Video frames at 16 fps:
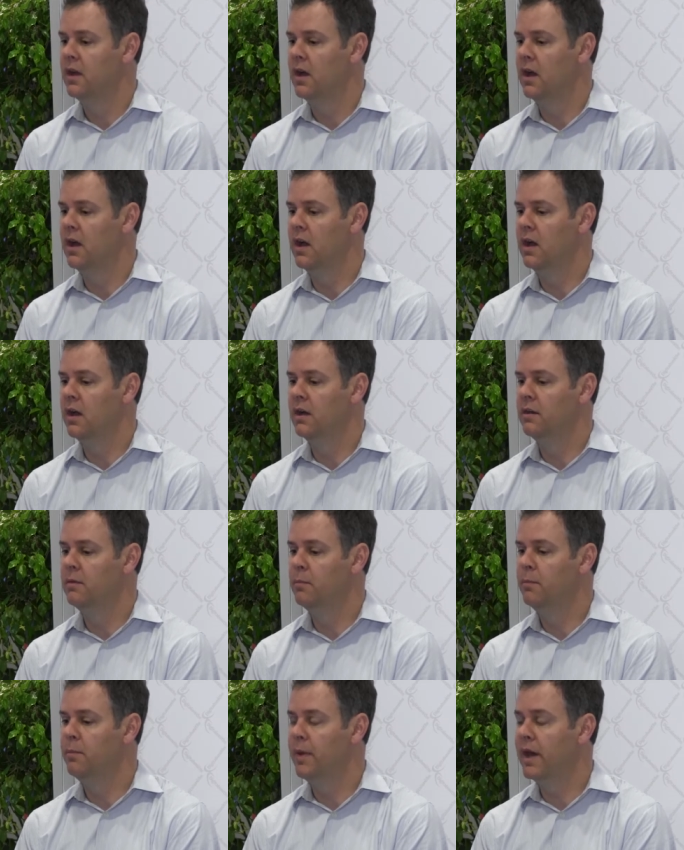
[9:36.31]
uh,
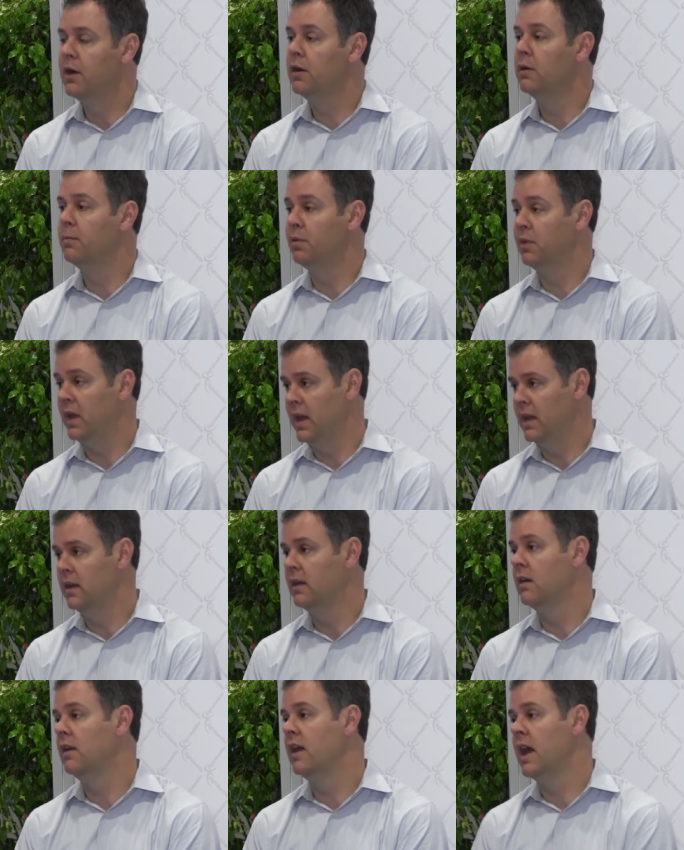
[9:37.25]
better
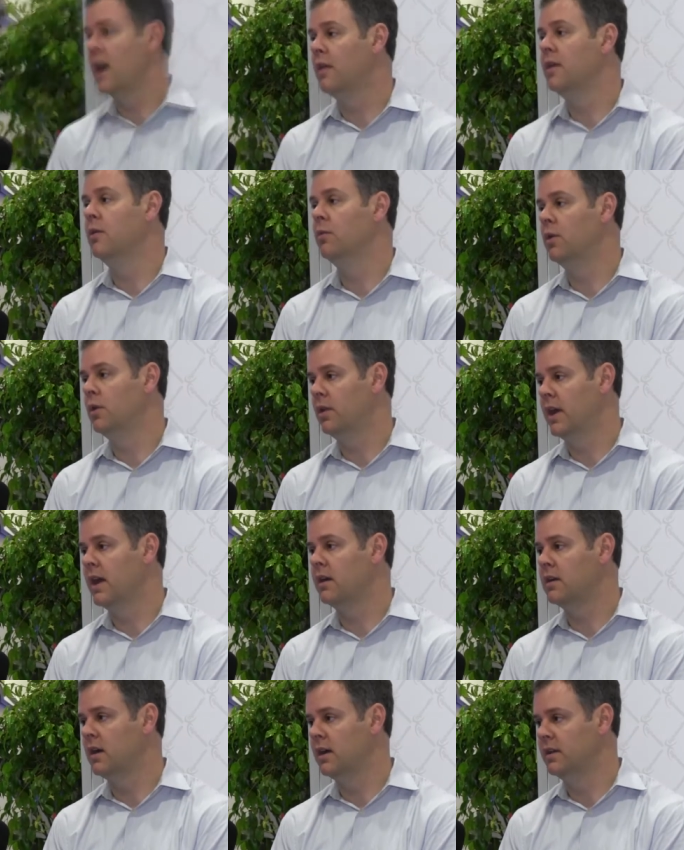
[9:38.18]
planning on how they roll
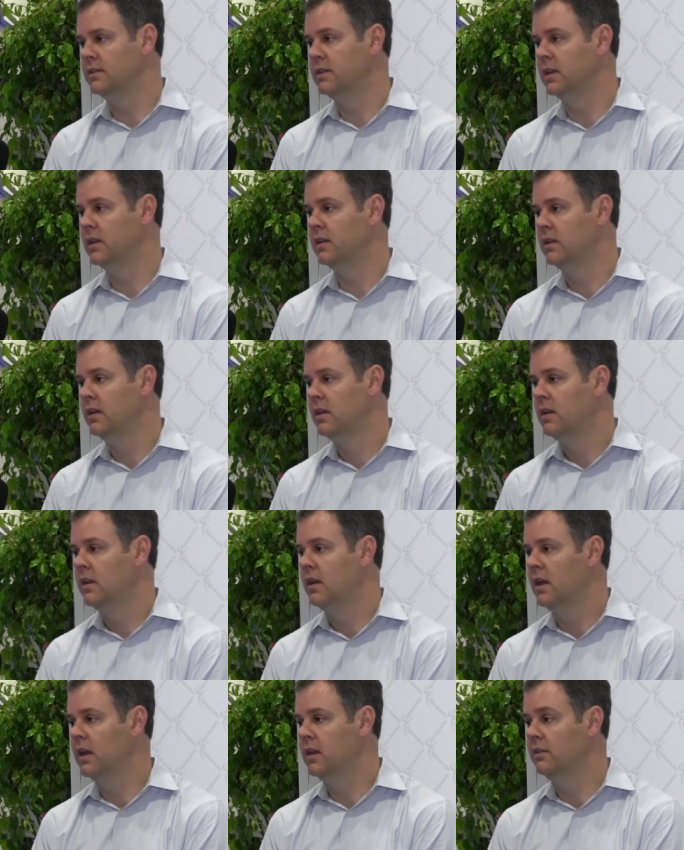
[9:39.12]
out content
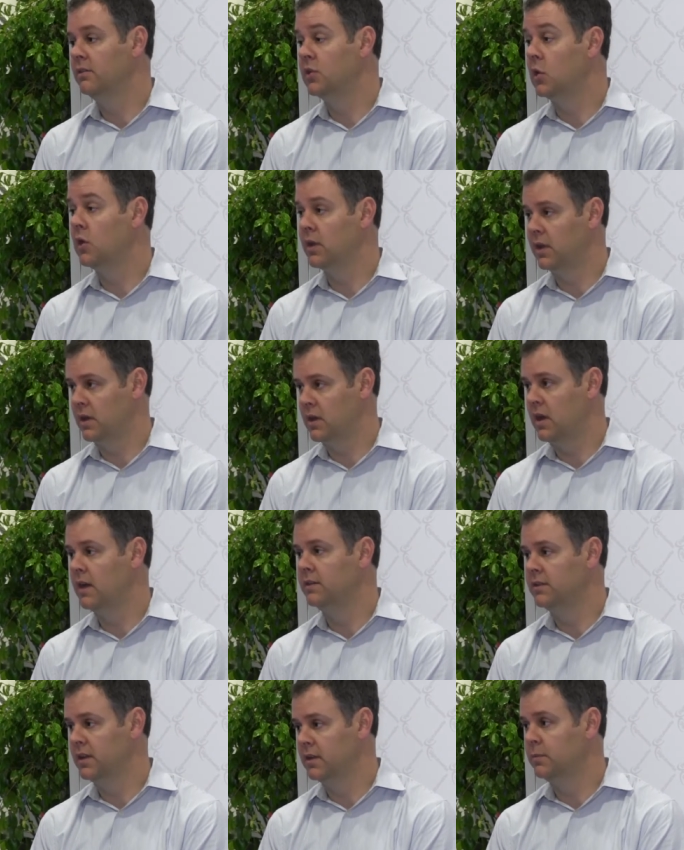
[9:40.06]
and target
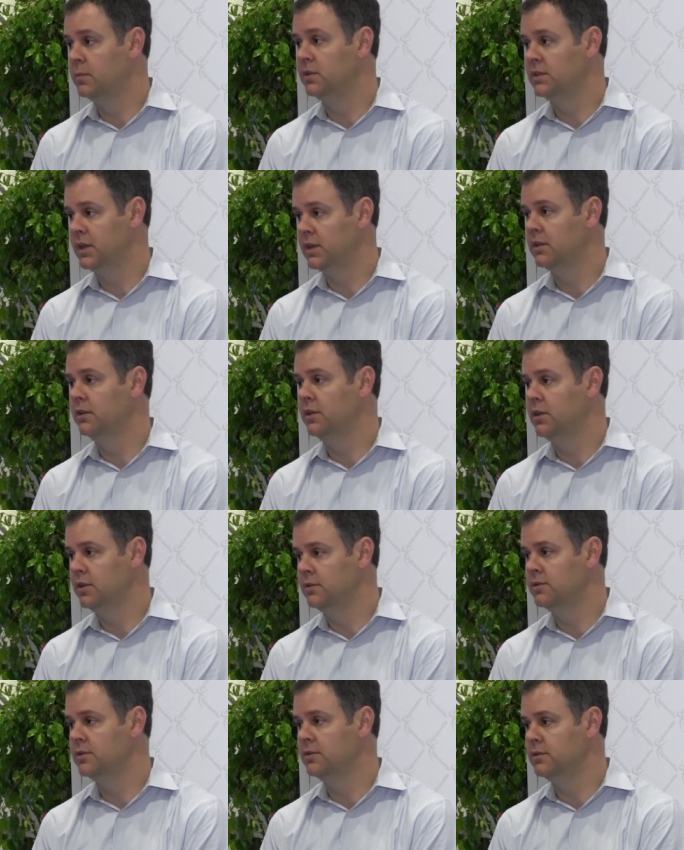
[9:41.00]
content particular
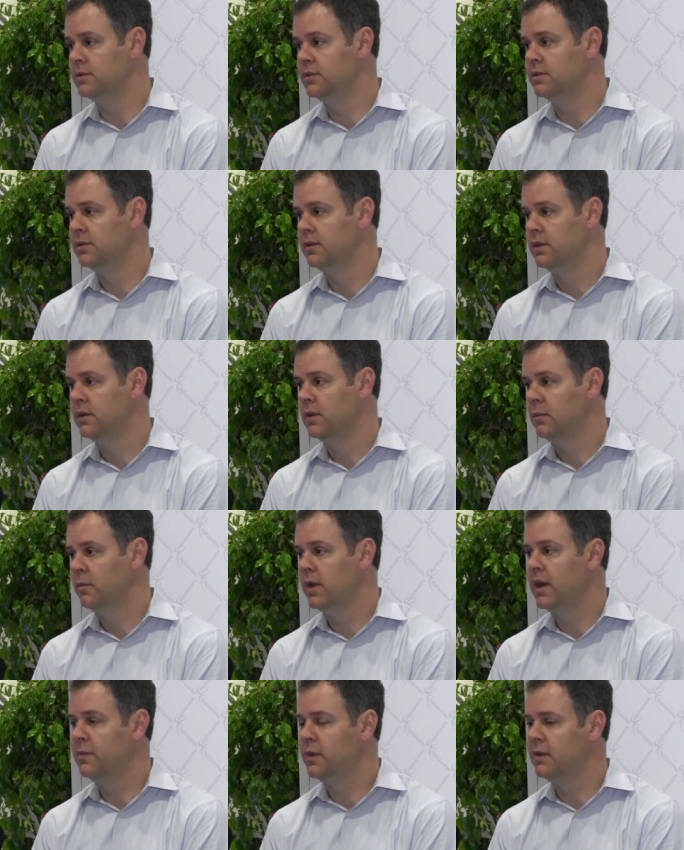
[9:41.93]
users.
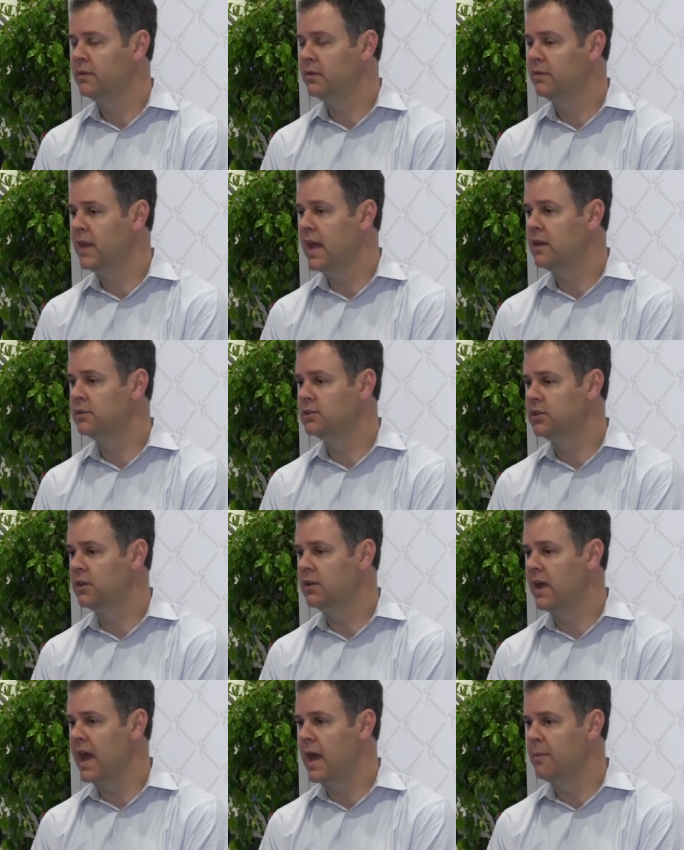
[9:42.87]
But I think that that'll
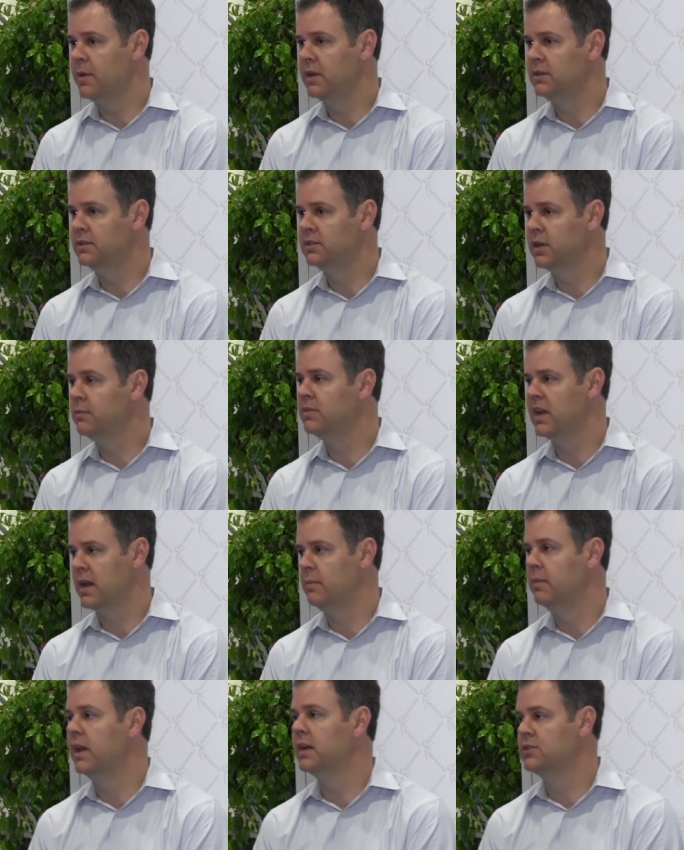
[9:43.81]
start happening
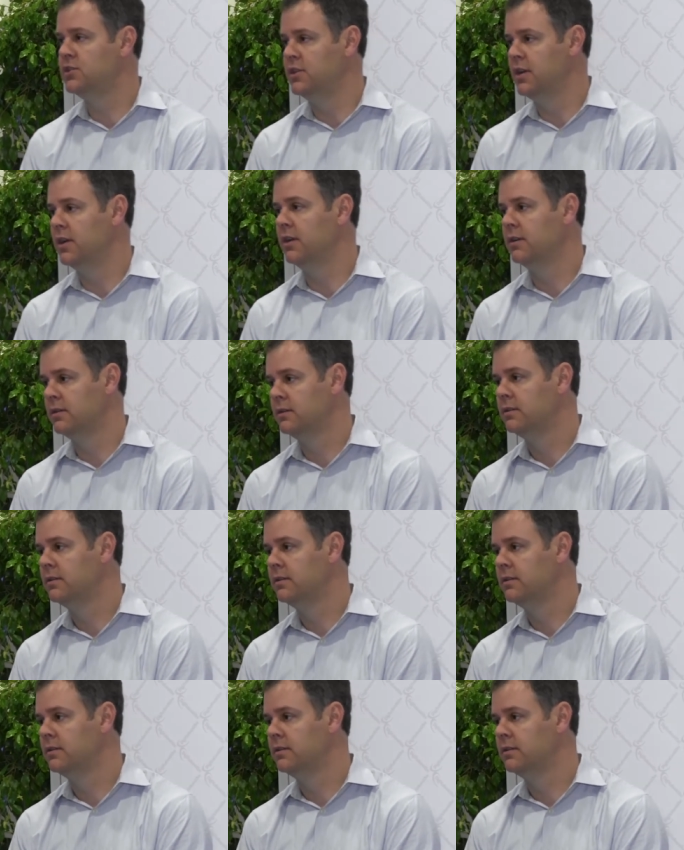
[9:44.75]
sometime next year.